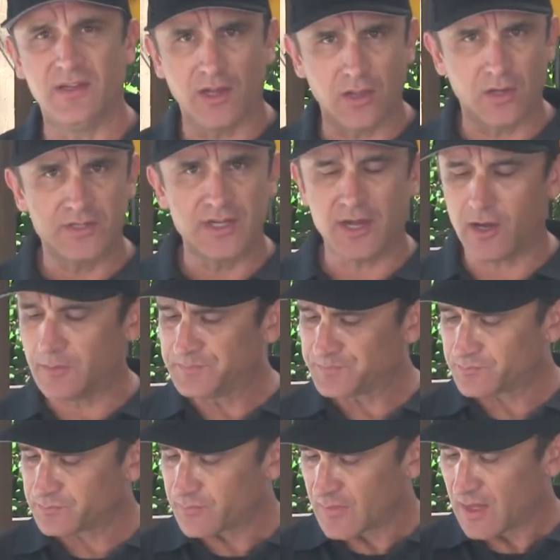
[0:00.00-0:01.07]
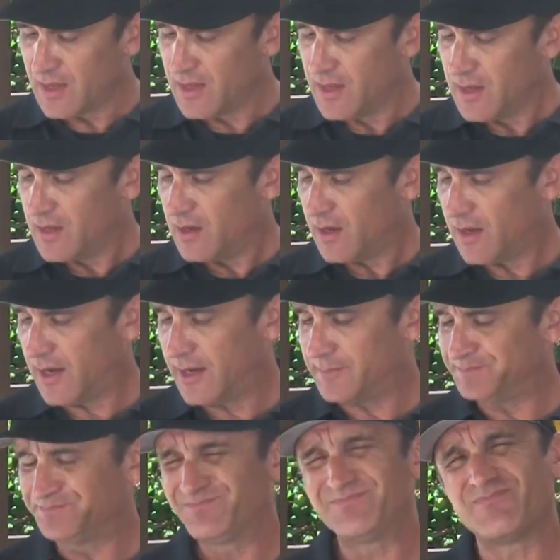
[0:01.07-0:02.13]
Yellowtail.
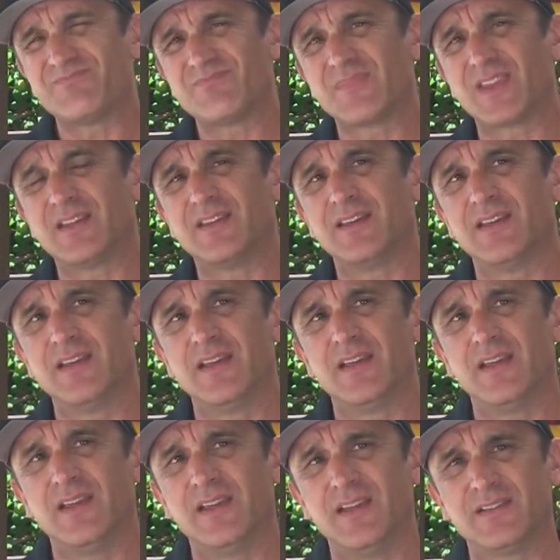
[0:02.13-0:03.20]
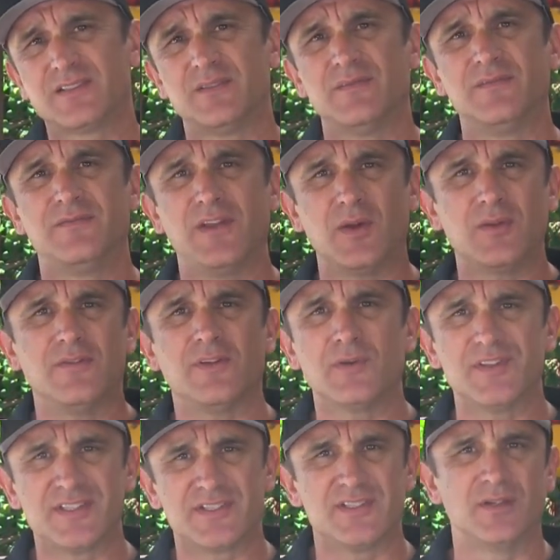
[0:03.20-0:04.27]
Um, it's very,
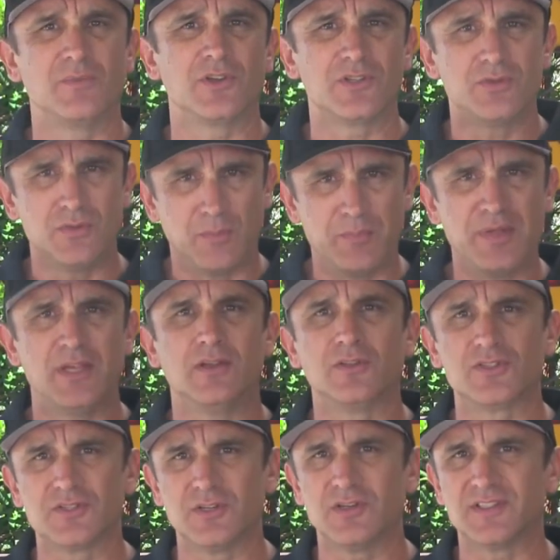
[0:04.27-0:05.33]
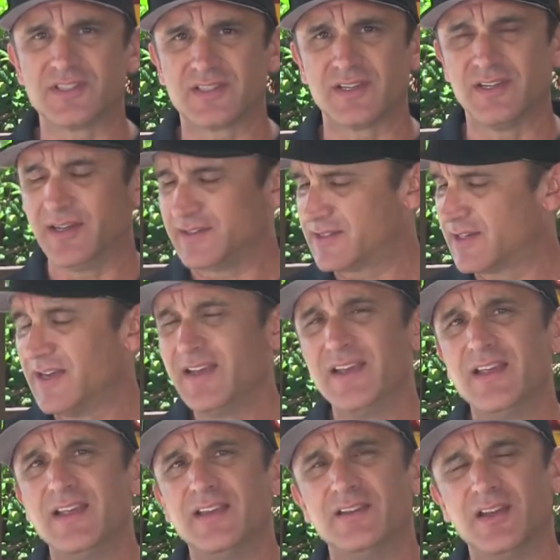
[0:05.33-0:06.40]
very similar to a Pilsner. It's, it's
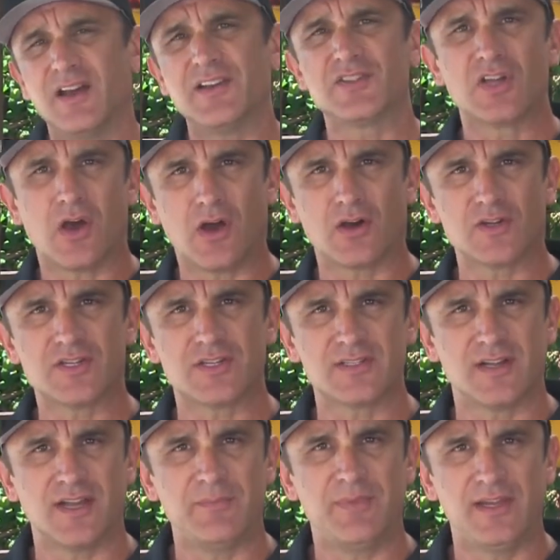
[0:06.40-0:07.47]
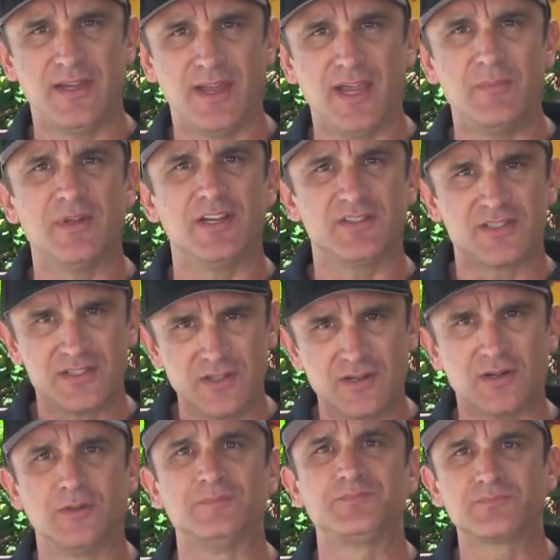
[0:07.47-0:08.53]
not as harsh as an I P A, but it's
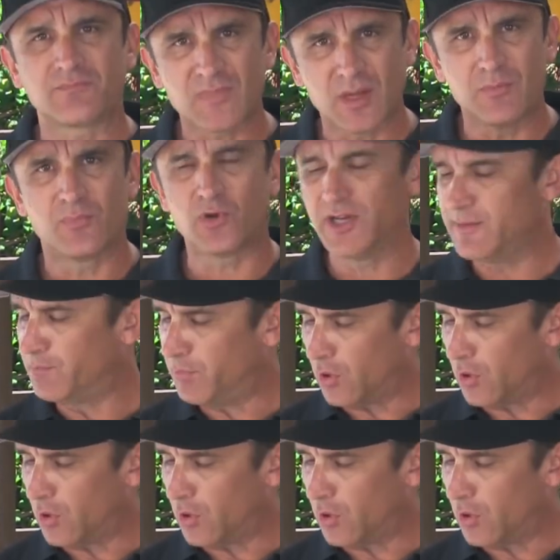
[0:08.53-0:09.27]
still pretty